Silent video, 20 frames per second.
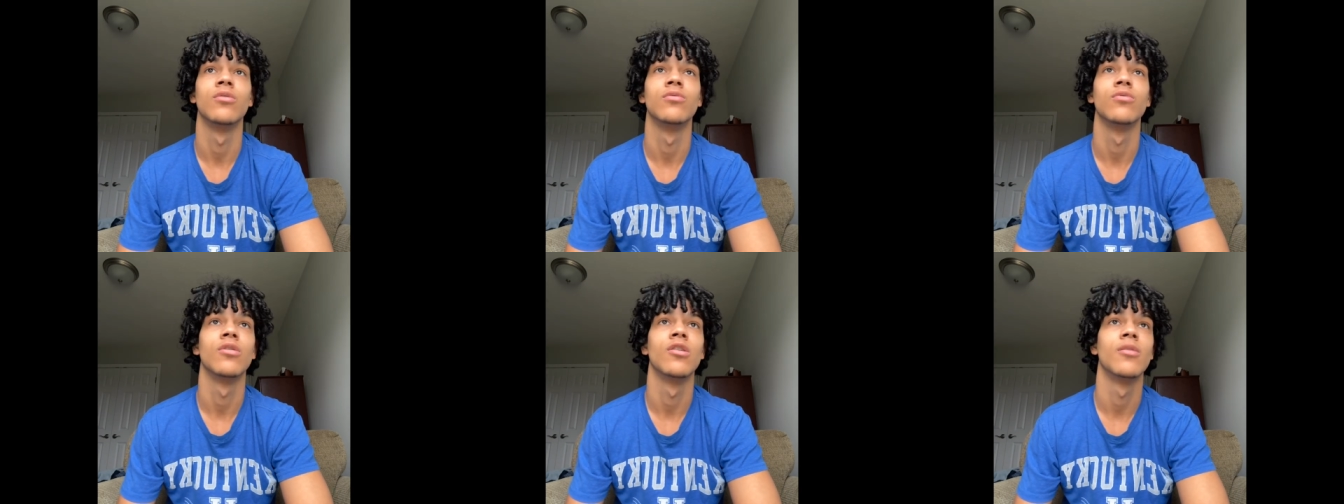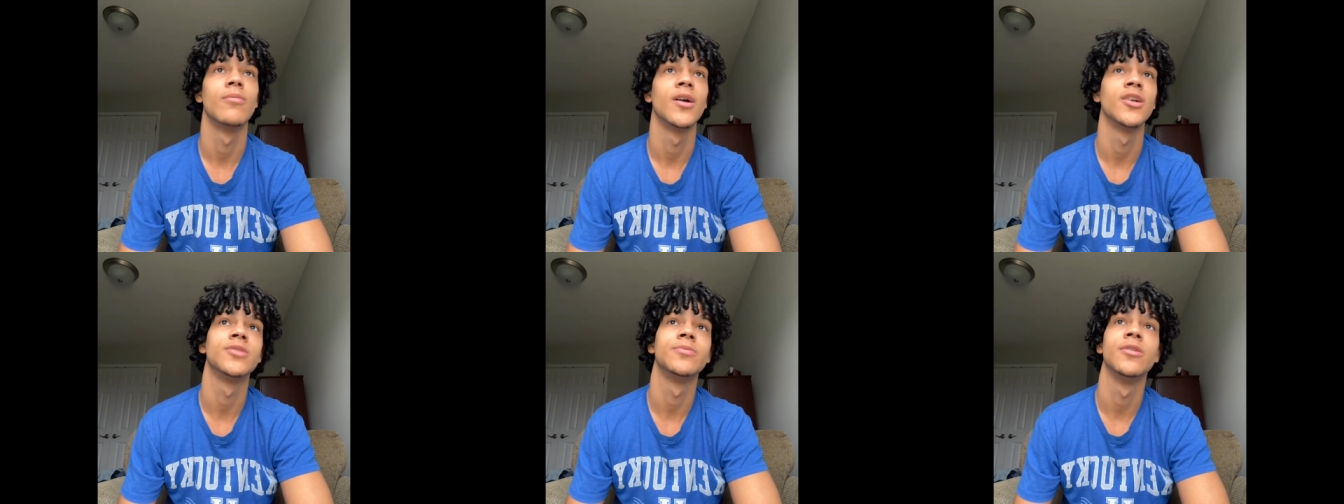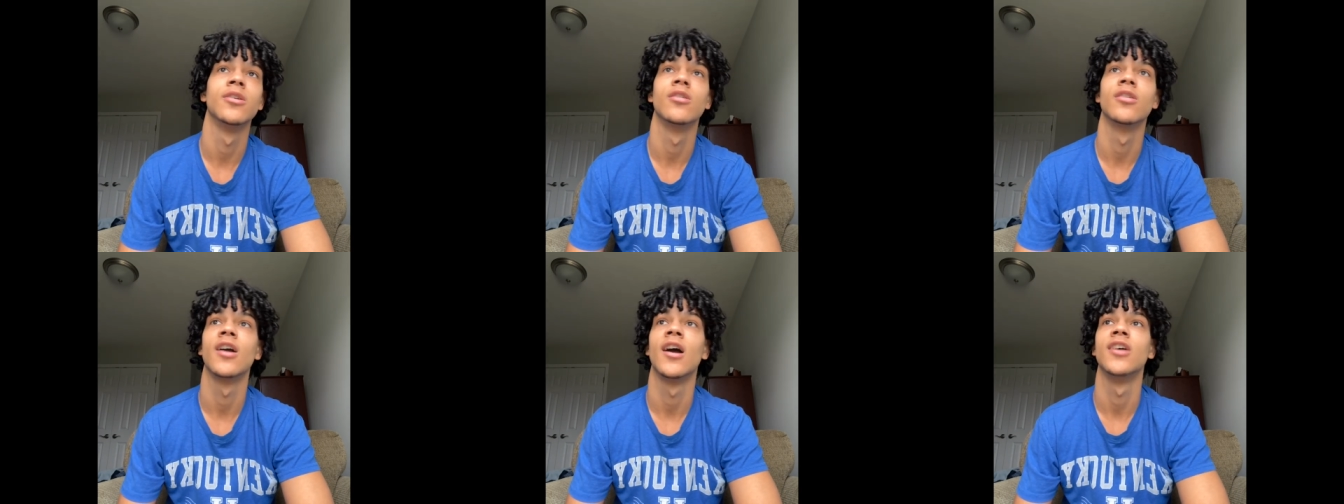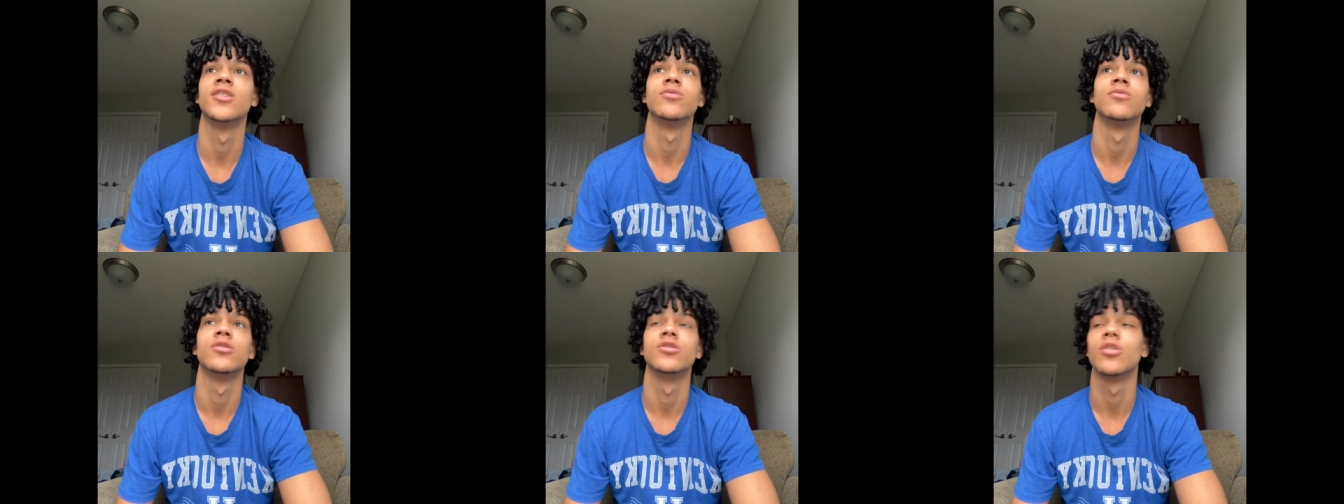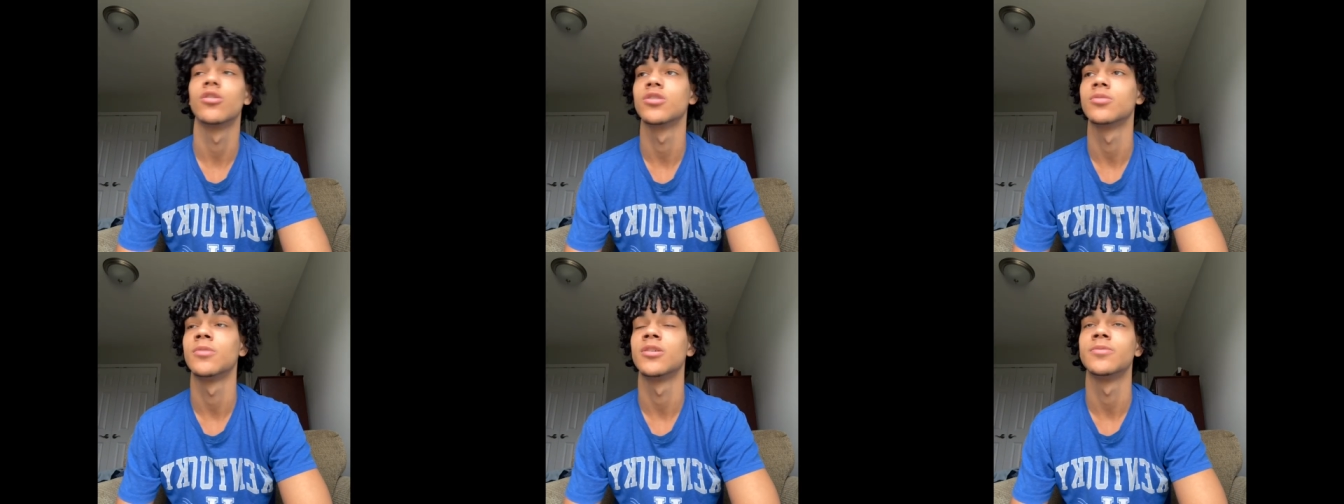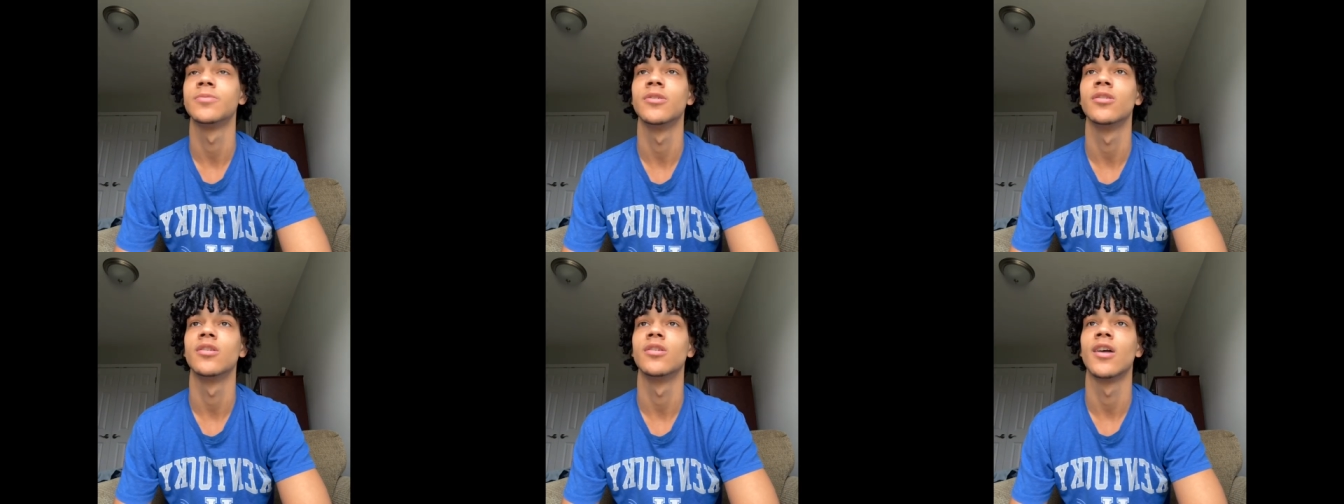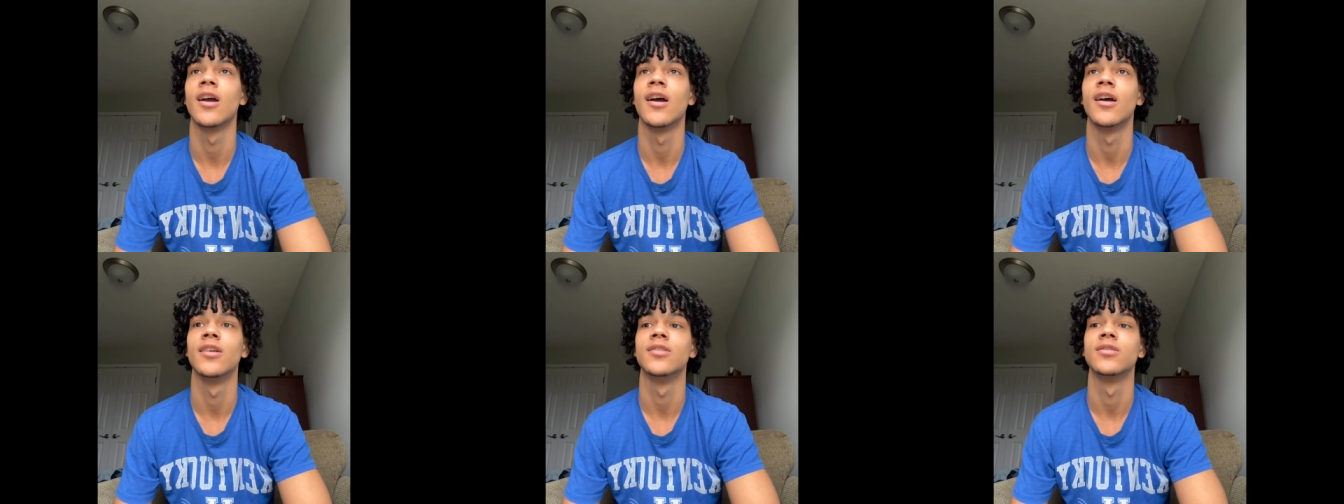Where are my spirit guys? I want to talk to my spirit
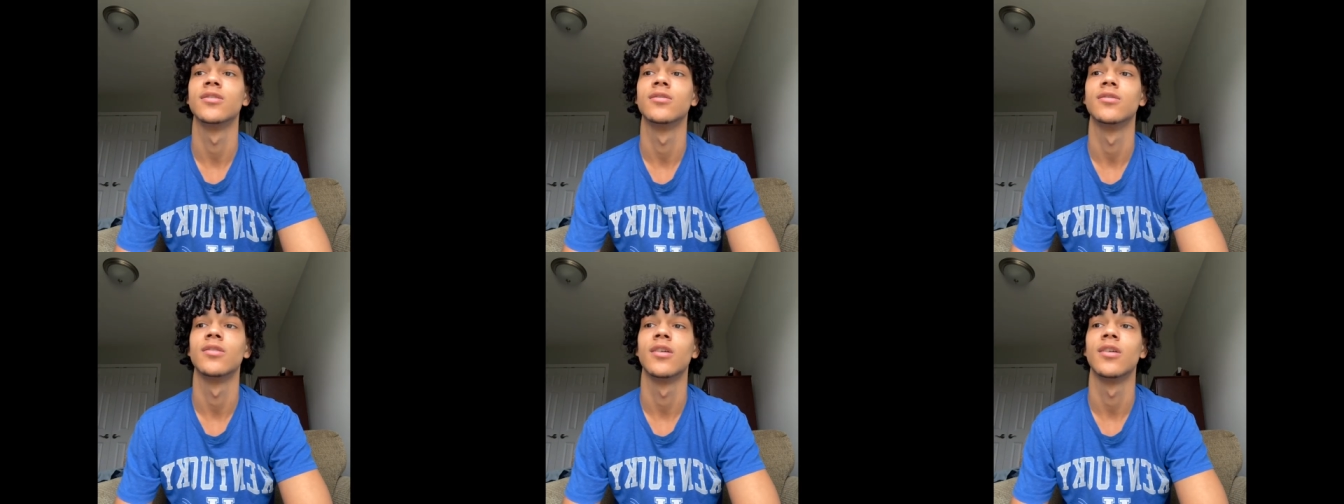guys.